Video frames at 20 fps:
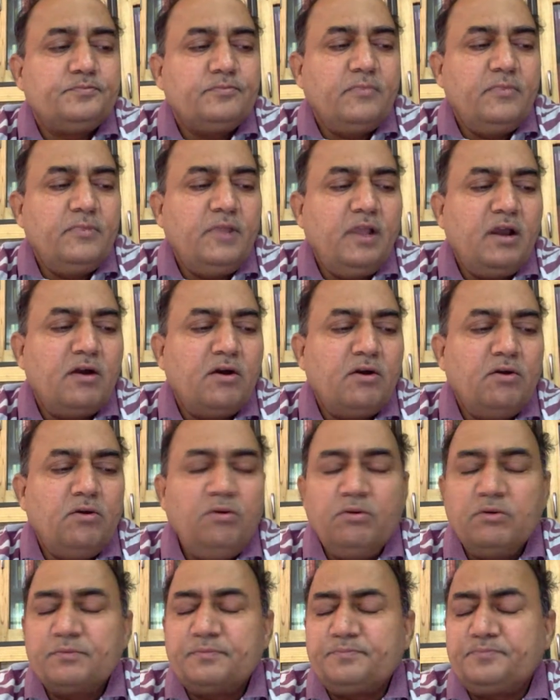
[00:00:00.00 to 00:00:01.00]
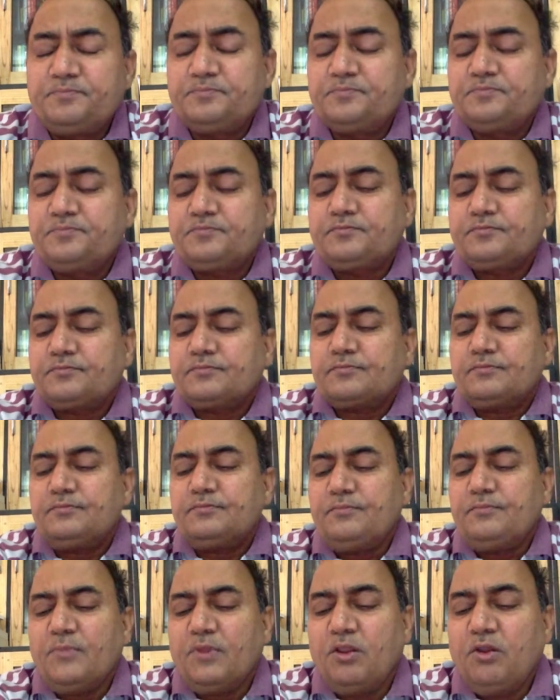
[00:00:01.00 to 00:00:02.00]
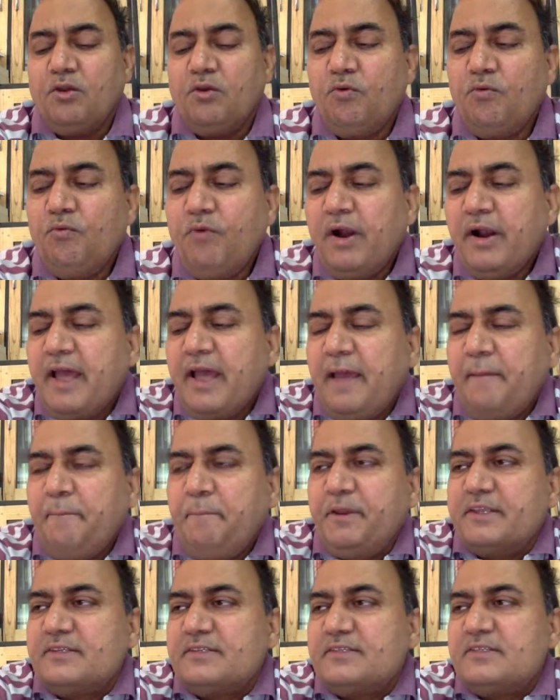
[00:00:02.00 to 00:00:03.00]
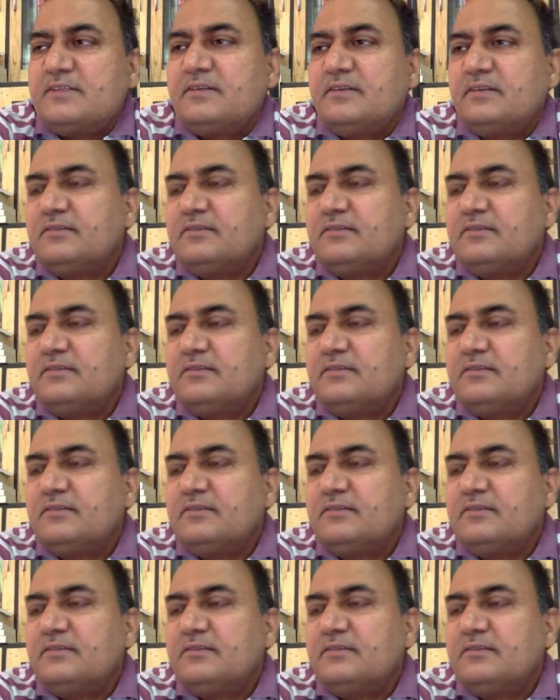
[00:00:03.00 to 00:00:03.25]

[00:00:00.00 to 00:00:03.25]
Now what happens?